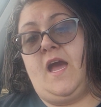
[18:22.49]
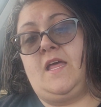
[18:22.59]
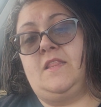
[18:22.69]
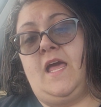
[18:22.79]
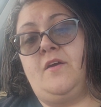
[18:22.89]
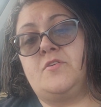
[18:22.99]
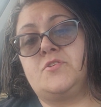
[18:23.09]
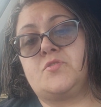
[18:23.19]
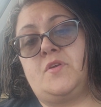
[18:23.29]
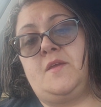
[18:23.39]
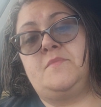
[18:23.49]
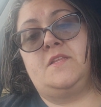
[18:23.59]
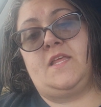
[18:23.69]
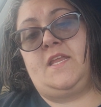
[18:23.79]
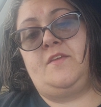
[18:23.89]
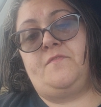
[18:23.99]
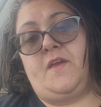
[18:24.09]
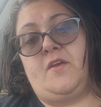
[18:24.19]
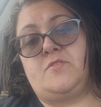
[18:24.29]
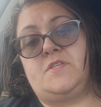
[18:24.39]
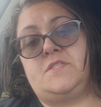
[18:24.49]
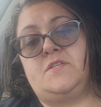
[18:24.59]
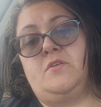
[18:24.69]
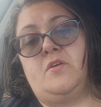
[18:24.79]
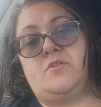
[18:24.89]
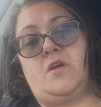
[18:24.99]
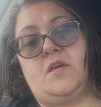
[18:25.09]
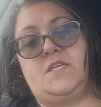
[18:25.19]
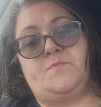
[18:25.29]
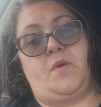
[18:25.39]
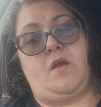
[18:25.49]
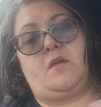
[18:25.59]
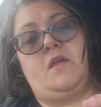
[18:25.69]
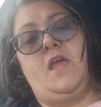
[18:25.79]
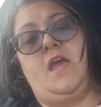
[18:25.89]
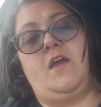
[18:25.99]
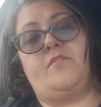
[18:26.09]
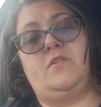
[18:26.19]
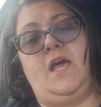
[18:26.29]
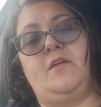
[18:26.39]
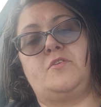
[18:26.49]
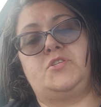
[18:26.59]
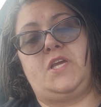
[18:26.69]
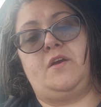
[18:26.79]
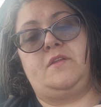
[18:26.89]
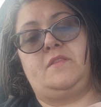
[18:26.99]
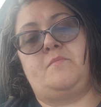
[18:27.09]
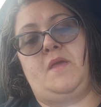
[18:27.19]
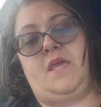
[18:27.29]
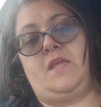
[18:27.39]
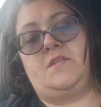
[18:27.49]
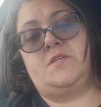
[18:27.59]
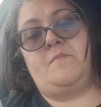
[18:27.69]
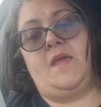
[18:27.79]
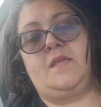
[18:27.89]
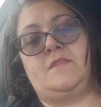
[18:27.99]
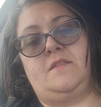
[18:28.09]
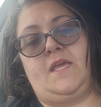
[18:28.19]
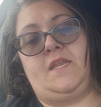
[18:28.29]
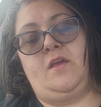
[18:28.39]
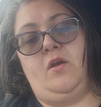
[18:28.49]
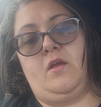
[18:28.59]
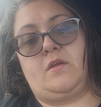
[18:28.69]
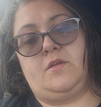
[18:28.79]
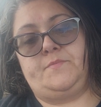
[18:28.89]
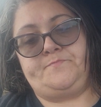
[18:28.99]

I louder screamed the lady fair, to still her doggie's bark, ever louder shouted the maid, to make the lady hark.